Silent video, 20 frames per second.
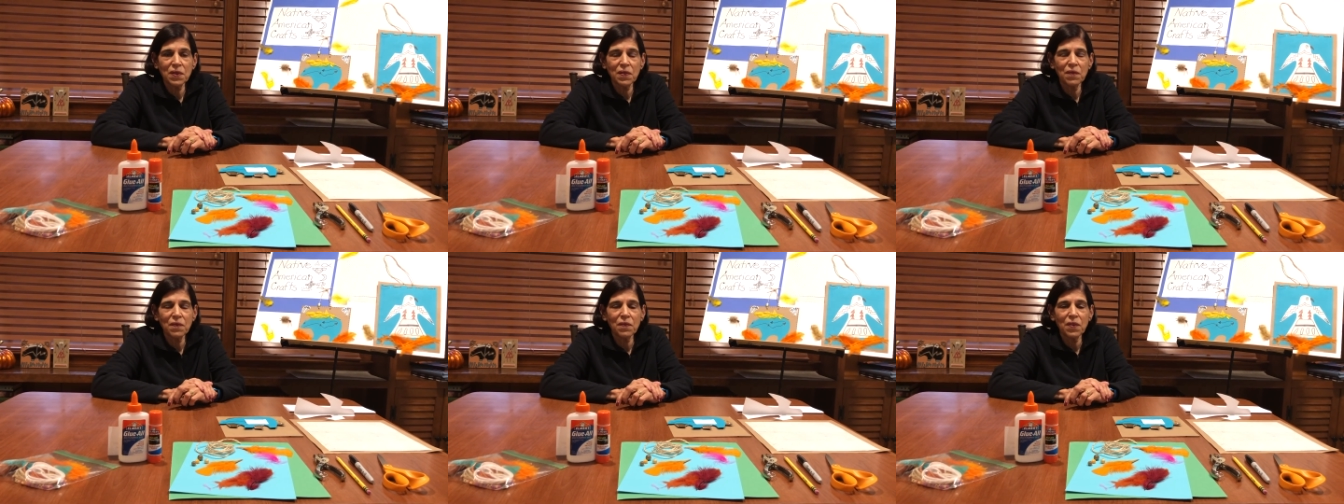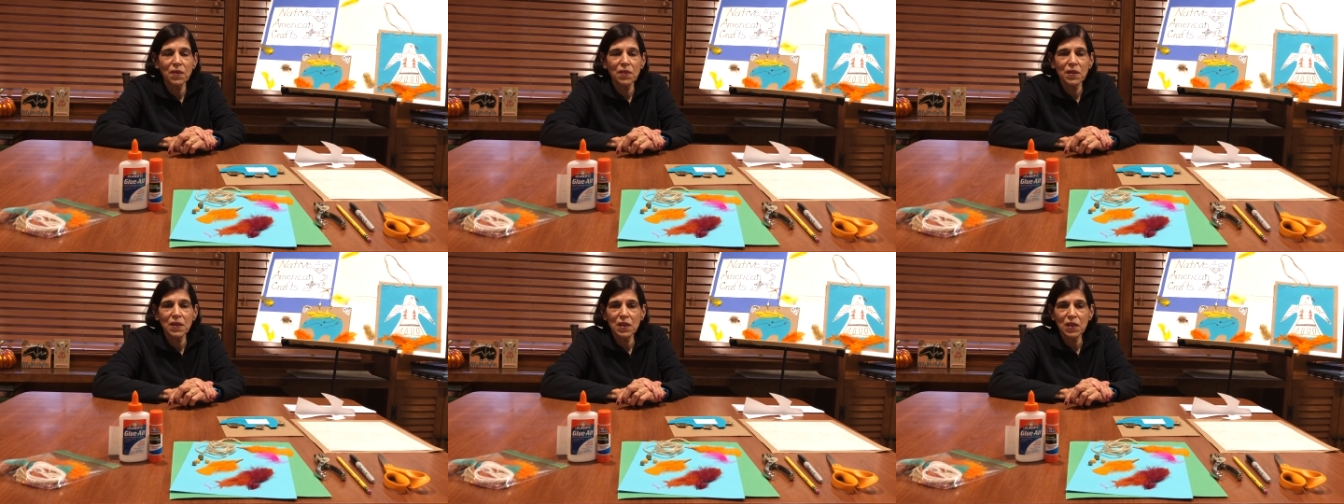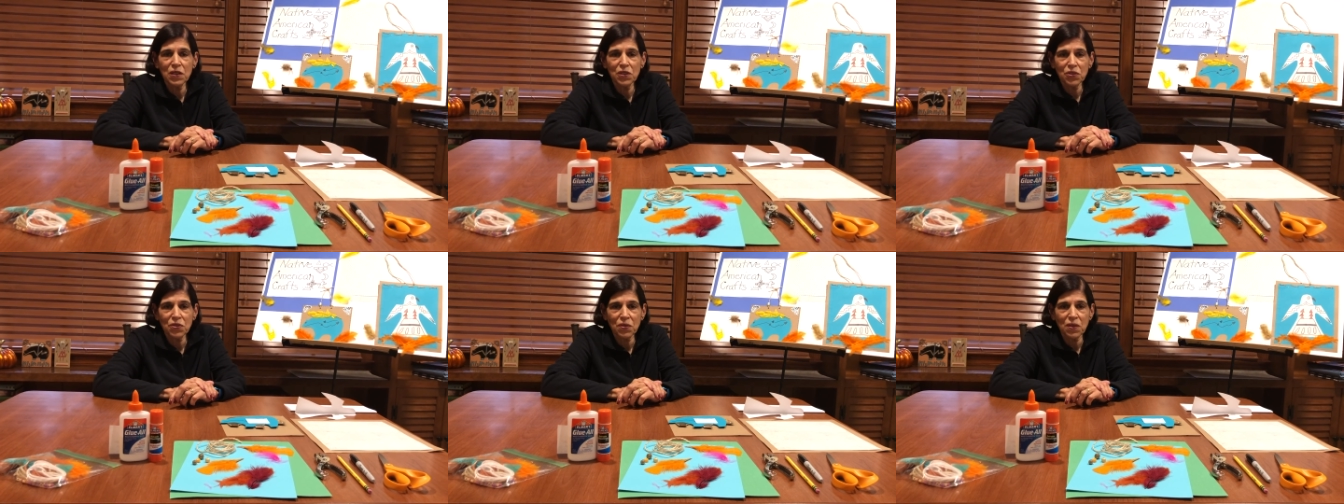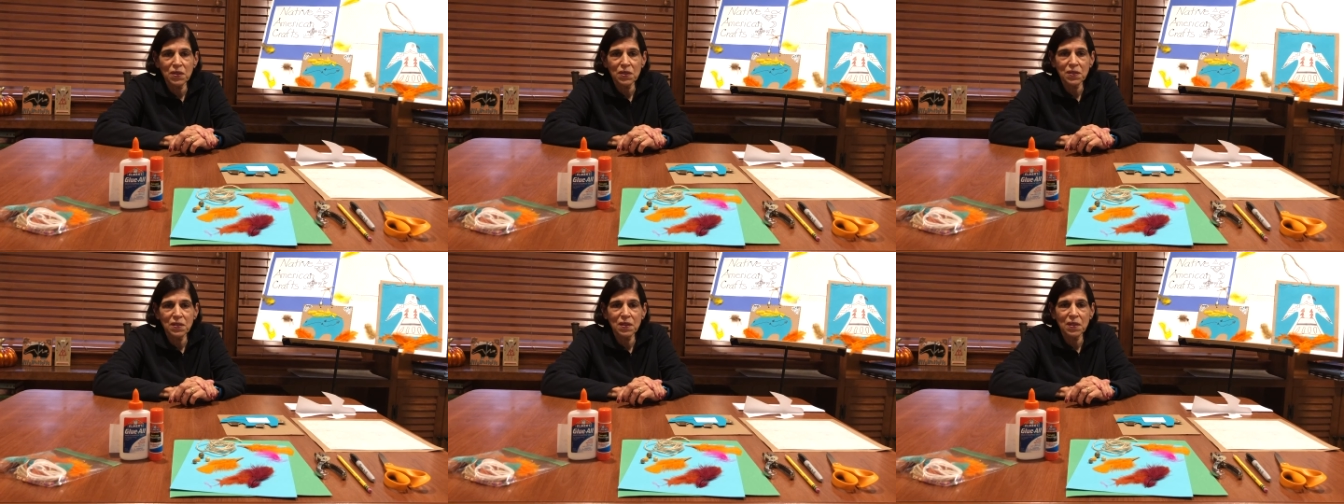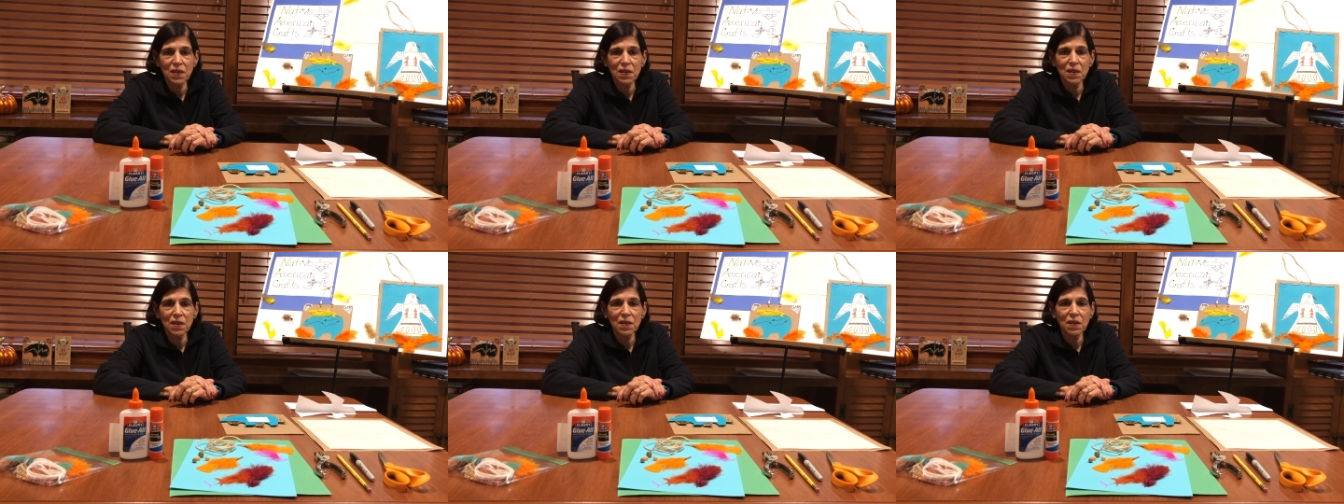very
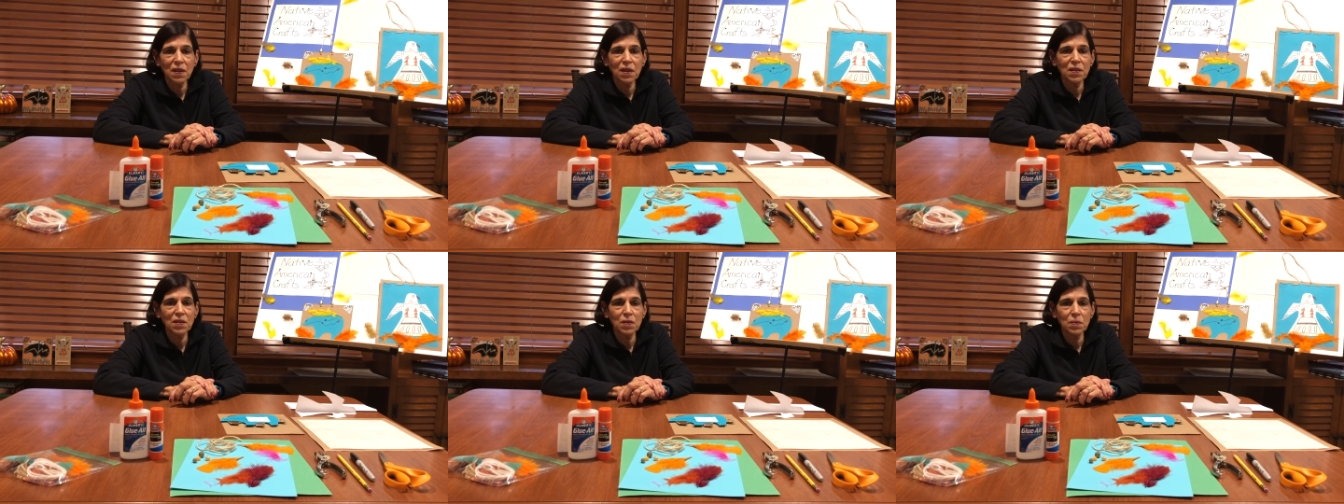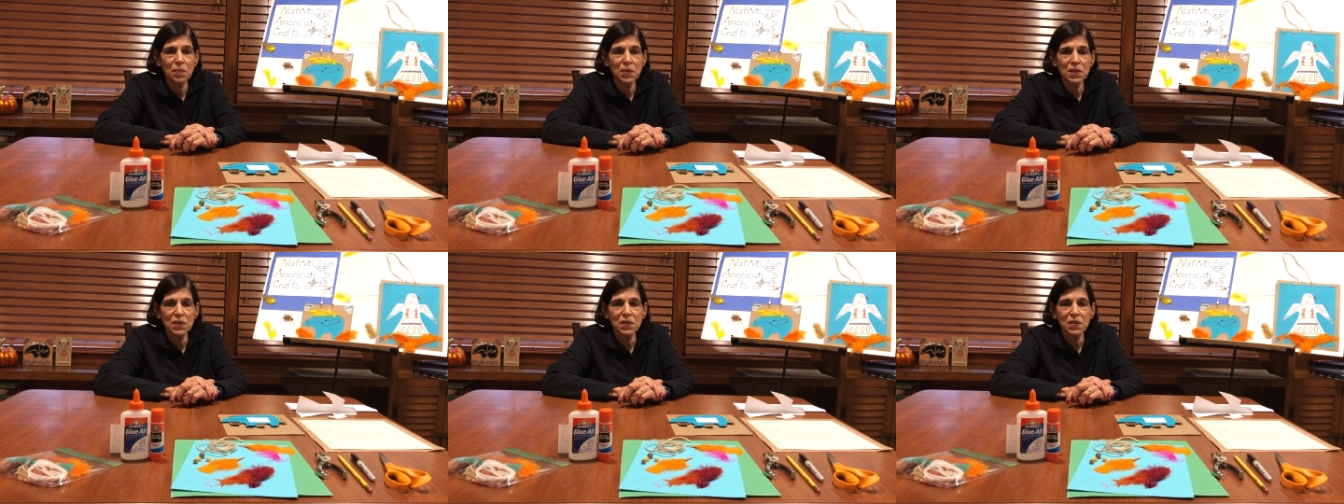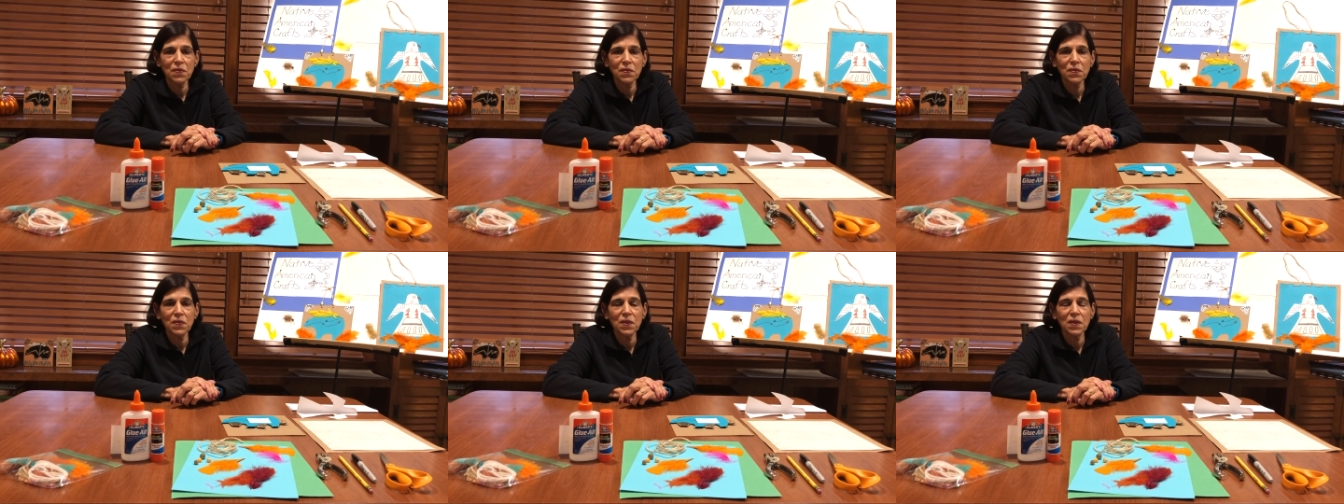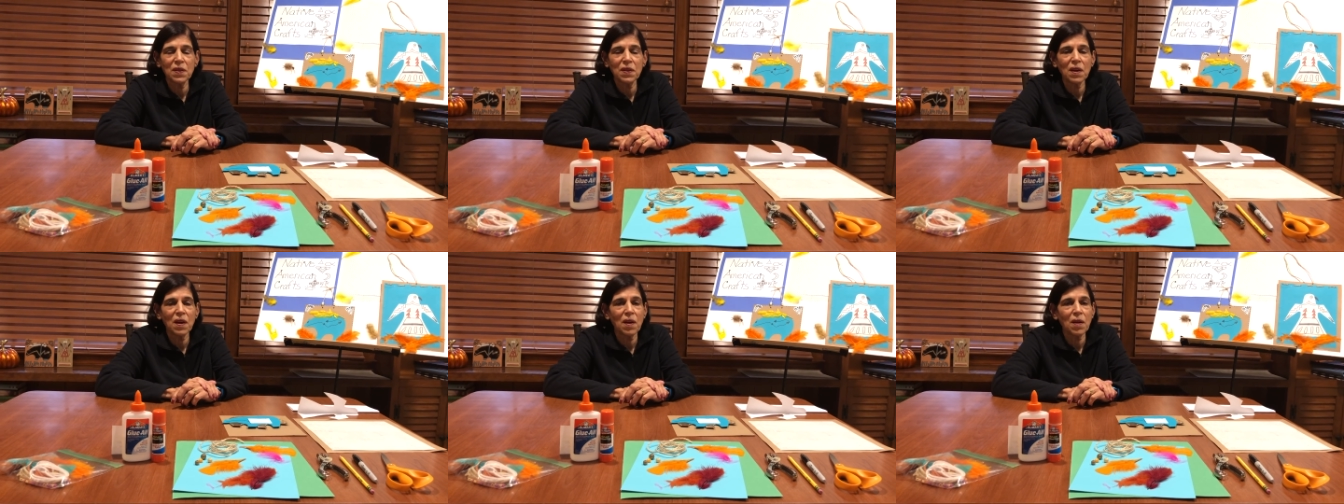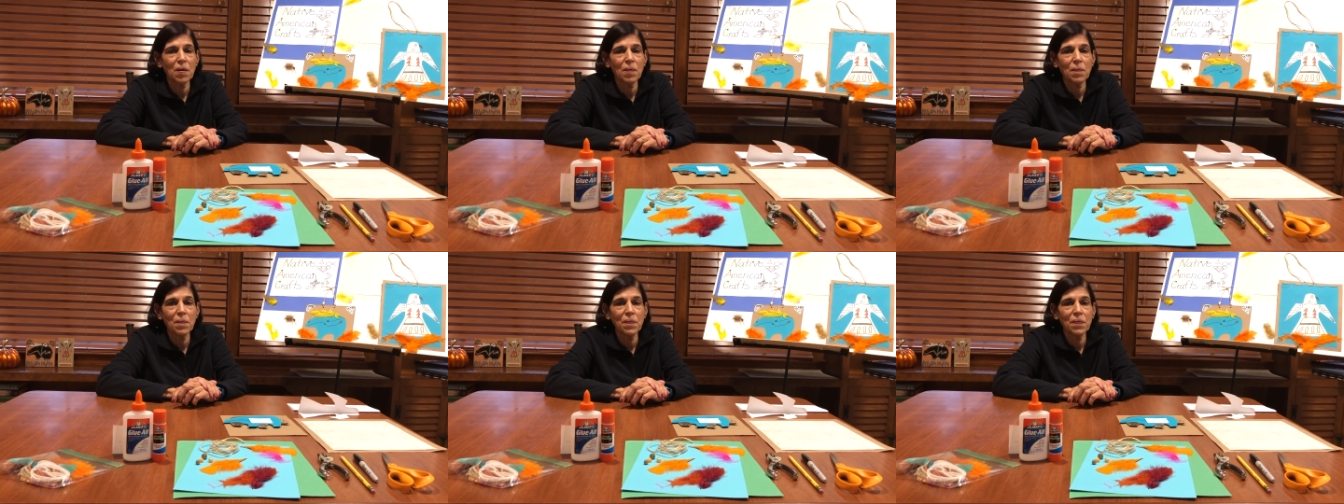interesting, a little bit different
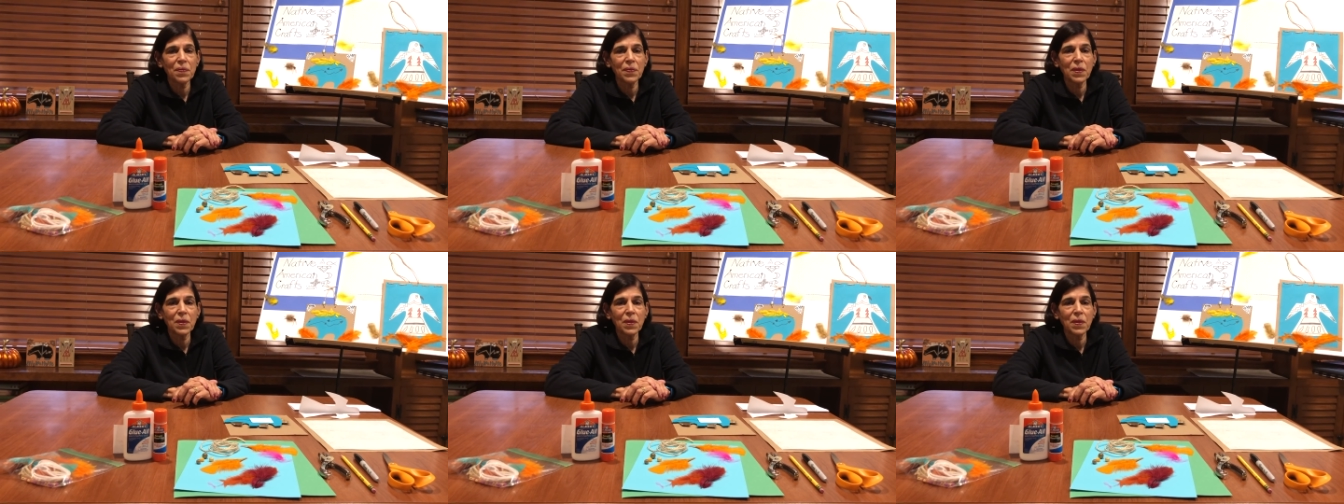um,